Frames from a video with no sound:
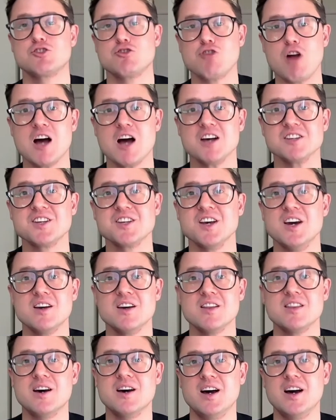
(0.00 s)
Truss,
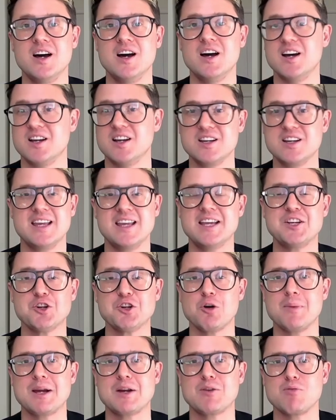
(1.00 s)
that
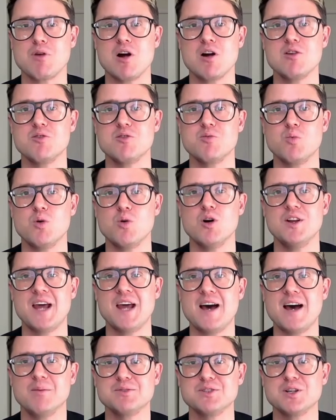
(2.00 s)
economic growth would
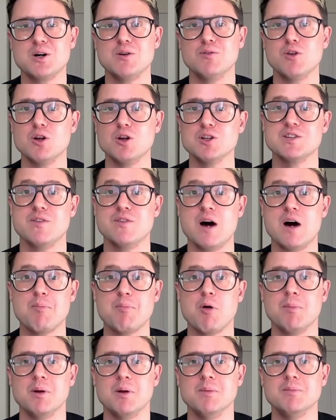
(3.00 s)
help solve lots of our
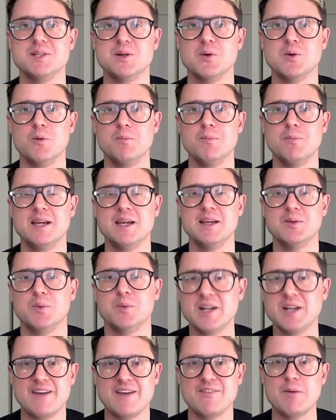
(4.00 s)
problems. It would mean
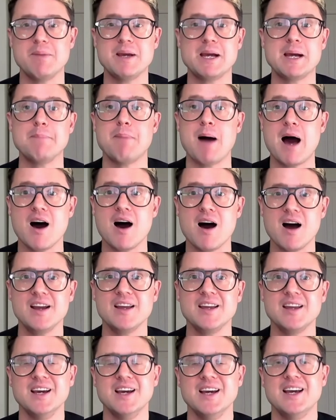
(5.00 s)
we'd have a bigger
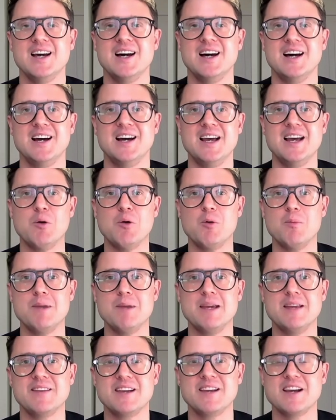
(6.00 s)
pie. It would
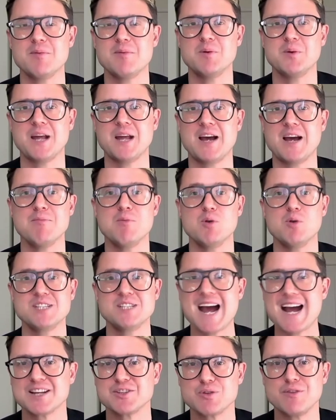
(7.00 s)
mean the government would have more
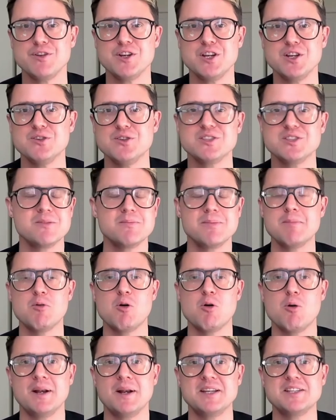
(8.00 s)
tax revenues, there'd be
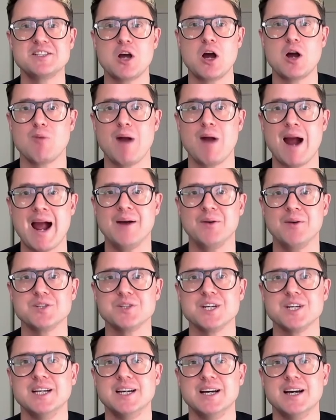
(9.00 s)
more money to go around.
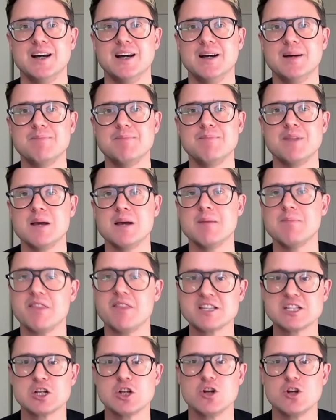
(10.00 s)
But
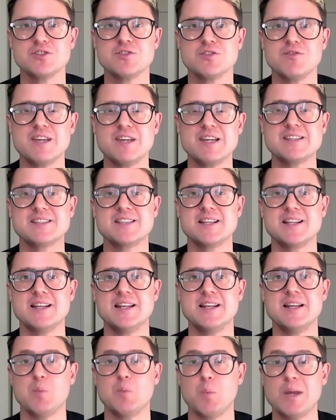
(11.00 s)
there's lots of things that
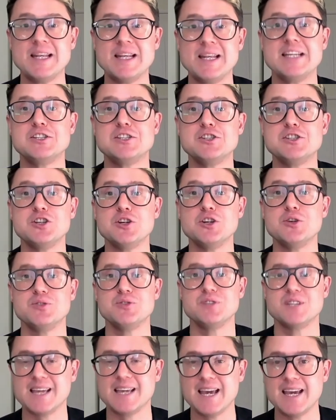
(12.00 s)
we need to do
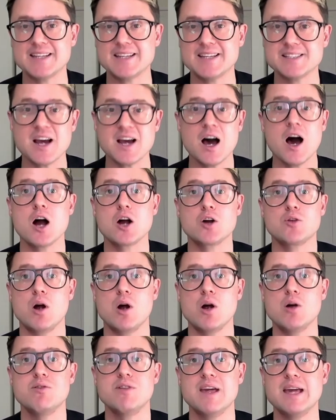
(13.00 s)
to kickstart
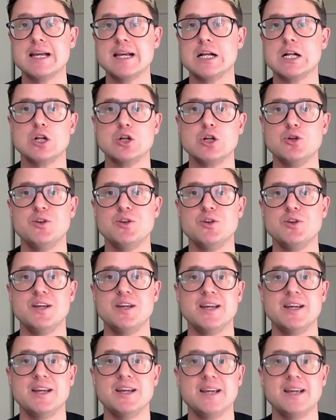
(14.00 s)
growth,
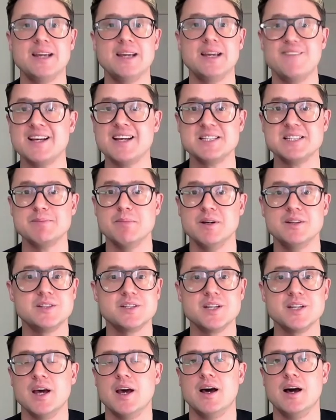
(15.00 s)
including investment,
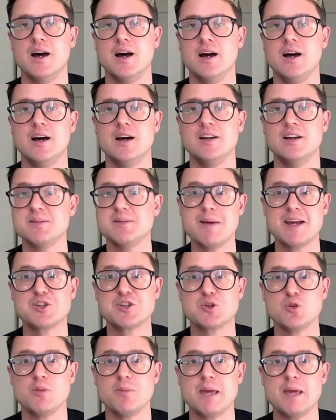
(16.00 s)
to make sure
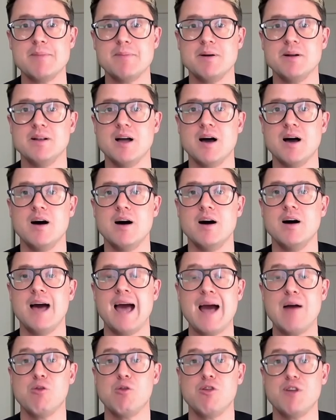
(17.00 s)
that people are
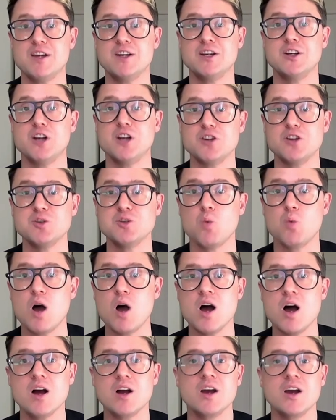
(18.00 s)
healthy and can go to
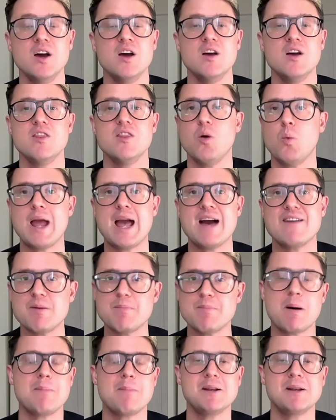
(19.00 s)
work, that we have a
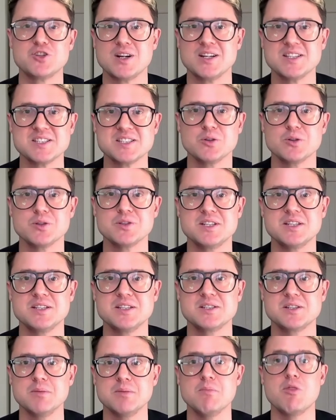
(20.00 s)
public transport
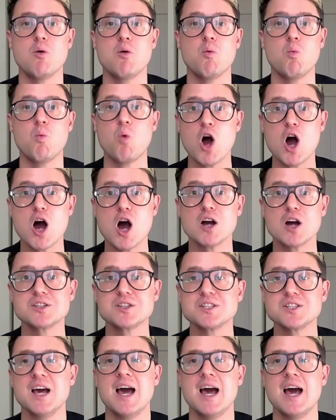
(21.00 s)
system that
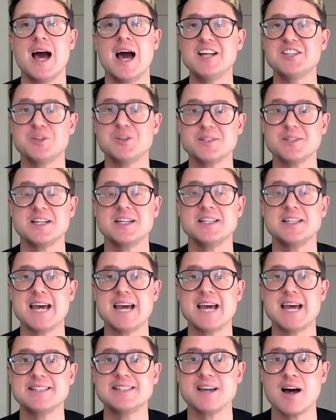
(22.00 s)
works. And so it's going to take
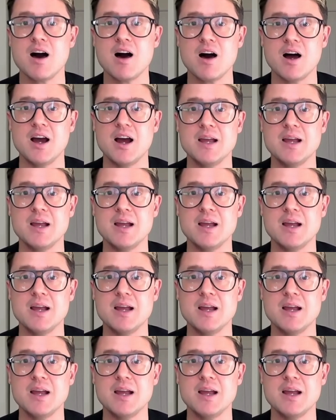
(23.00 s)
time.